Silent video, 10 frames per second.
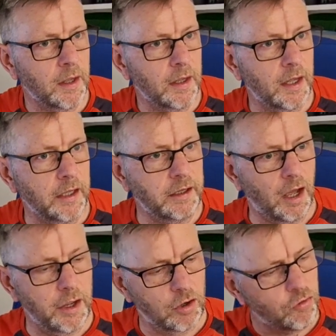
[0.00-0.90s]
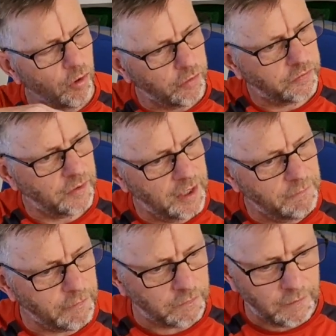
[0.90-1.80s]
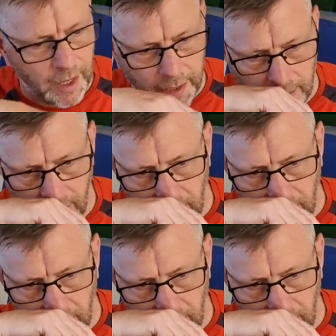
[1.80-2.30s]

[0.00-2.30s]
and going across Inversnaid,